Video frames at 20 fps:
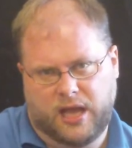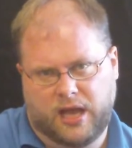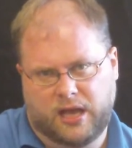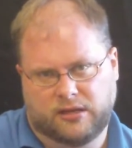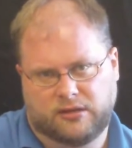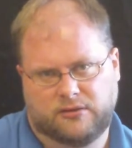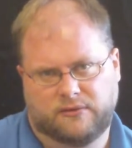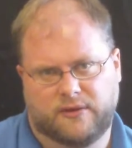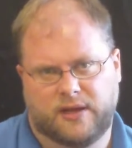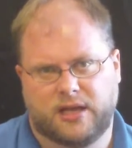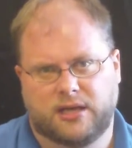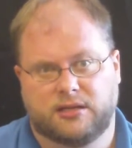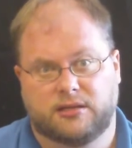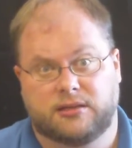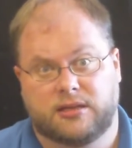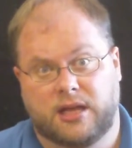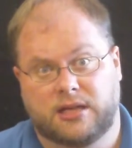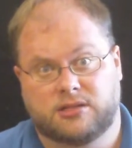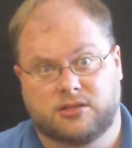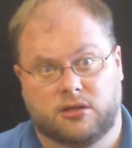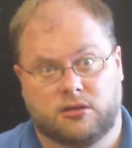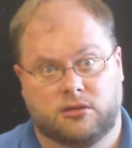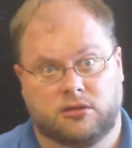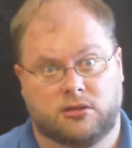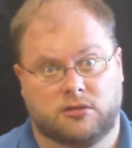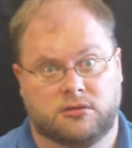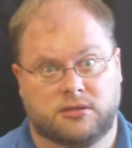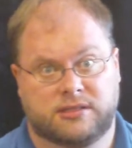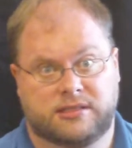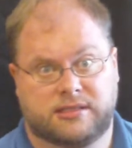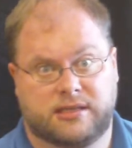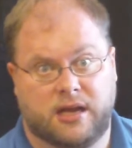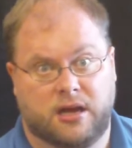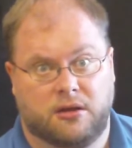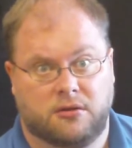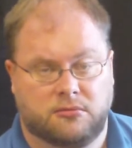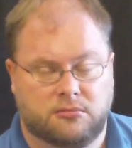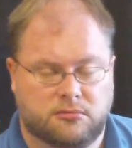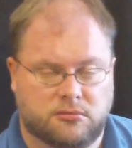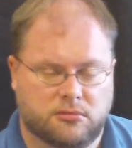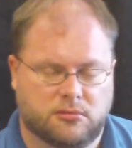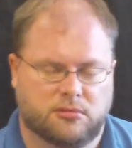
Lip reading: activate, that's our lowest sound.